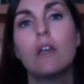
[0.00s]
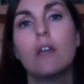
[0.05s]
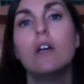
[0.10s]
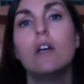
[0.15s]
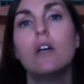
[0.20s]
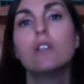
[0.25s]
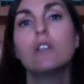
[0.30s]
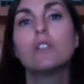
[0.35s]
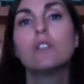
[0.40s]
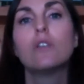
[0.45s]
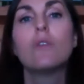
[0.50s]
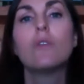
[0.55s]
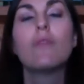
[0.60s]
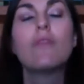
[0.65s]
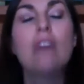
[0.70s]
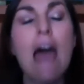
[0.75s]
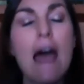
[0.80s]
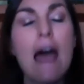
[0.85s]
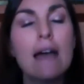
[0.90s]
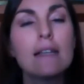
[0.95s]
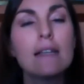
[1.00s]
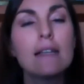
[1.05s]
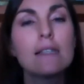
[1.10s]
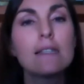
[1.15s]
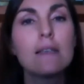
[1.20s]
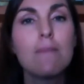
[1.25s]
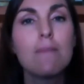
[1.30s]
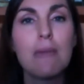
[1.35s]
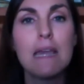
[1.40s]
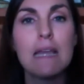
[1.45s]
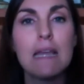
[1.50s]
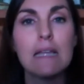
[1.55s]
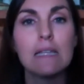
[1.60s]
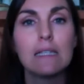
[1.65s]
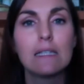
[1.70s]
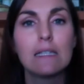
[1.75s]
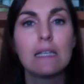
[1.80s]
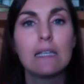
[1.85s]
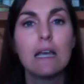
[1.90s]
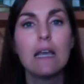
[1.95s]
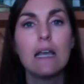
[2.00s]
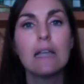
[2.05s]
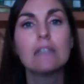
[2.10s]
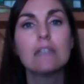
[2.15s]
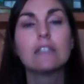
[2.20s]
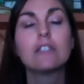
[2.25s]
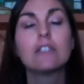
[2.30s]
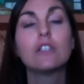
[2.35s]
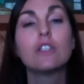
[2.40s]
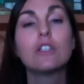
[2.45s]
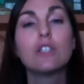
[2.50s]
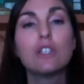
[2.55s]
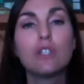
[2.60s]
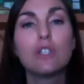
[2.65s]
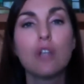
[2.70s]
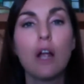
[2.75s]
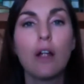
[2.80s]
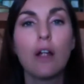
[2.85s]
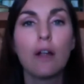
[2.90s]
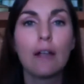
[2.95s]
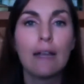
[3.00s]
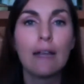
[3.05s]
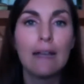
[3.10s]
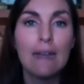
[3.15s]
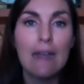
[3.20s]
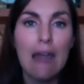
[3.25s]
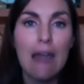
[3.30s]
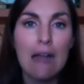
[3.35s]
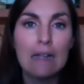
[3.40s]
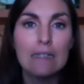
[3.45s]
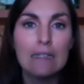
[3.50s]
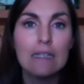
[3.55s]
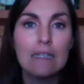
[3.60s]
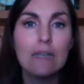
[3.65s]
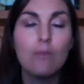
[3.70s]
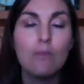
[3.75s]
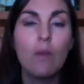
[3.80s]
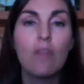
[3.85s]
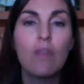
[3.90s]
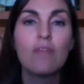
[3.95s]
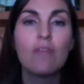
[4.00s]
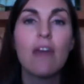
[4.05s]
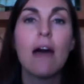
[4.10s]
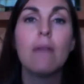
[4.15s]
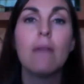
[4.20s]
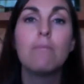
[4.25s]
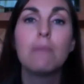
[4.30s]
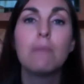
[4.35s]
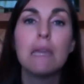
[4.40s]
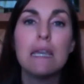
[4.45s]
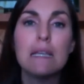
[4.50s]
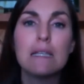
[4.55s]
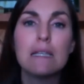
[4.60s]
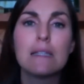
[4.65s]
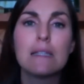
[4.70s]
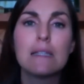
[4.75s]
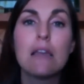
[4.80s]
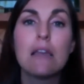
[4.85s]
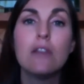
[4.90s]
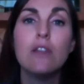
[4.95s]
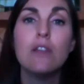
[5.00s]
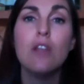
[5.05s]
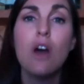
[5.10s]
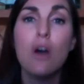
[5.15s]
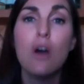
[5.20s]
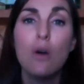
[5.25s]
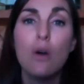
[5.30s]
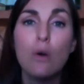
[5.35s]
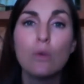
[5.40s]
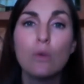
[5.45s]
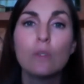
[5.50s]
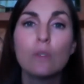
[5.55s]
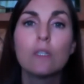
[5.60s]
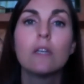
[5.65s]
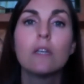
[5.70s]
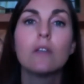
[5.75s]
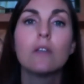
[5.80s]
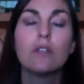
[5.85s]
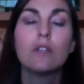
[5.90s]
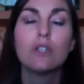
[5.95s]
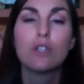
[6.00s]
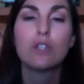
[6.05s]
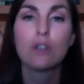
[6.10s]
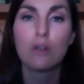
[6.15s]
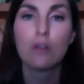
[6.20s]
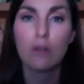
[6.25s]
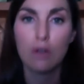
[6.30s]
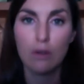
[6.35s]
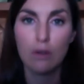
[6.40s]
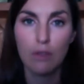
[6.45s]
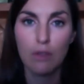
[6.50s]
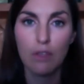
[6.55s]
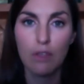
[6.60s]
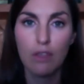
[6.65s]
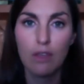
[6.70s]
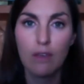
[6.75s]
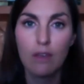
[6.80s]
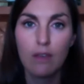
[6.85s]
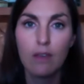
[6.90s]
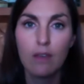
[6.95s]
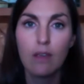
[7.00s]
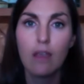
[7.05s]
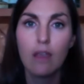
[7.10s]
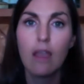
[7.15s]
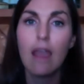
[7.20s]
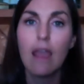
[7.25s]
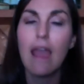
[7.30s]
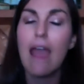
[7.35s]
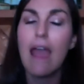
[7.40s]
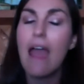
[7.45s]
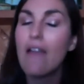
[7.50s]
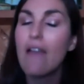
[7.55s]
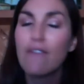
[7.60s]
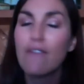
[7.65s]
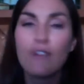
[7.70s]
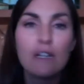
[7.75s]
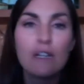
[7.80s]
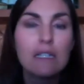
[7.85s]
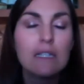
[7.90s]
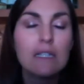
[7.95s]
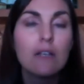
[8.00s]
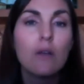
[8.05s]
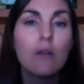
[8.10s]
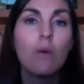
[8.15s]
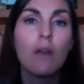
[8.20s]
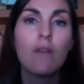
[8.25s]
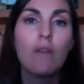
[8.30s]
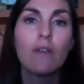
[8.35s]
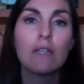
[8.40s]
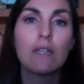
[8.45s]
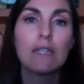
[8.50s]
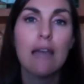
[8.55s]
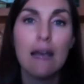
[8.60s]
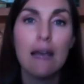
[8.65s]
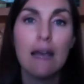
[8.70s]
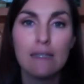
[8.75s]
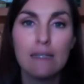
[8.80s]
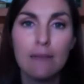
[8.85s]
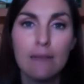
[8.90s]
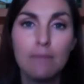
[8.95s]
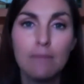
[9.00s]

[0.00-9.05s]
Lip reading: So that's the piece, is to start connecting with that piece that knows the truth. Every single one of us has it.